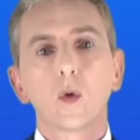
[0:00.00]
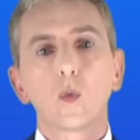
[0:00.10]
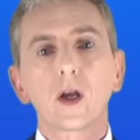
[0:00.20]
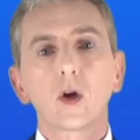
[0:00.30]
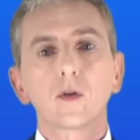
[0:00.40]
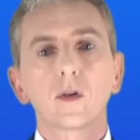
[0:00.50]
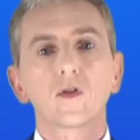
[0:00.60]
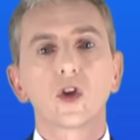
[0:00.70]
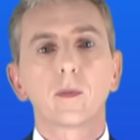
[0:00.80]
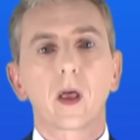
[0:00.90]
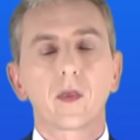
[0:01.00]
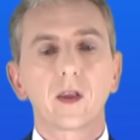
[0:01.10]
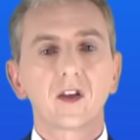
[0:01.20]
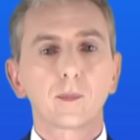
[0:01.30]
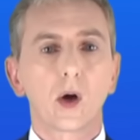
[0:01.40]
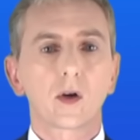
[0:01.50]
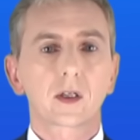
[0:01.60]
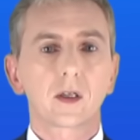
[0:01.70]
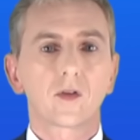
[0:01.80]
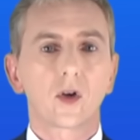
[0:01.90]
We're going to assume that these
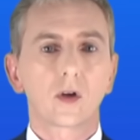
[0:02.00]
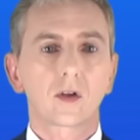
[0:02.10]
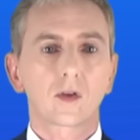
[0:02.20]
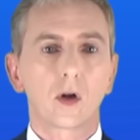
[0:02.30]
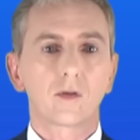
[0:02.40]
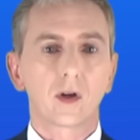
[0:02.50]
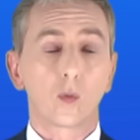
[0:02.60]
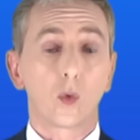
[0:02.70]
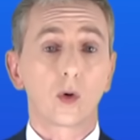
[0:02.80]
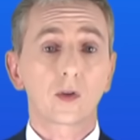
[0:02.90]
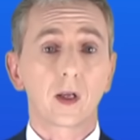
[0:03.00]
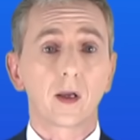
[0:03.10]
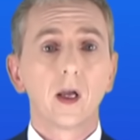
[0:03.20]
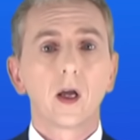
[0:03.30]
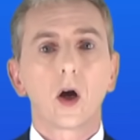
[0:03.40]
particles are dissolved in water,